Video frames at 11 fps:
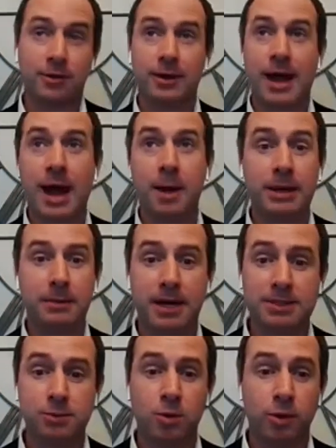on how many
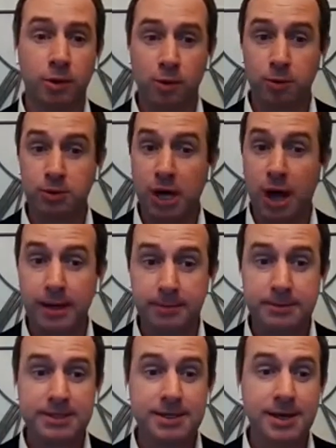possible quote unquote
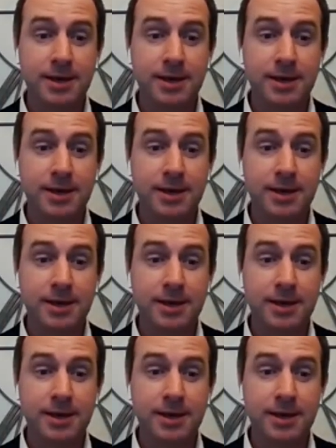types